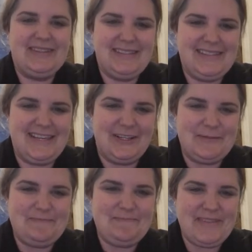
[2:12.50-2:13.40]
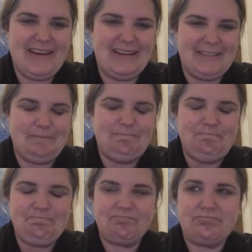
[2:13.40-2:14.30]
So,
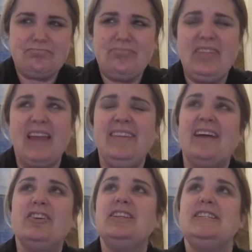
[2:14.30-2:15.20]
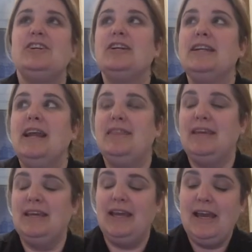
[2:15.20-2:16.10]
and that really started, I
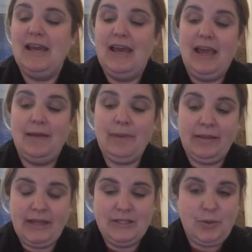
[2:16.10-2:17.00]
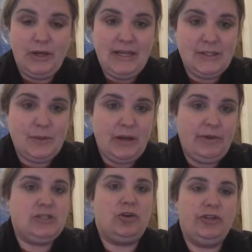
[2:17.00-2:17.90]
think, in my late 20s when I
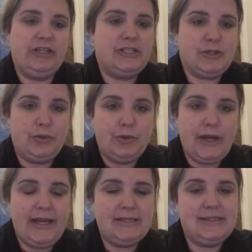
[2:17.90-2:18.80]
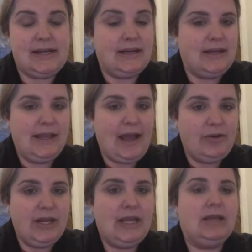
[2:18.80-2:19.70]
went to culinary school. I had studied
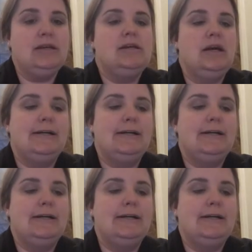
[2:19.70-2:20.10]
accounting,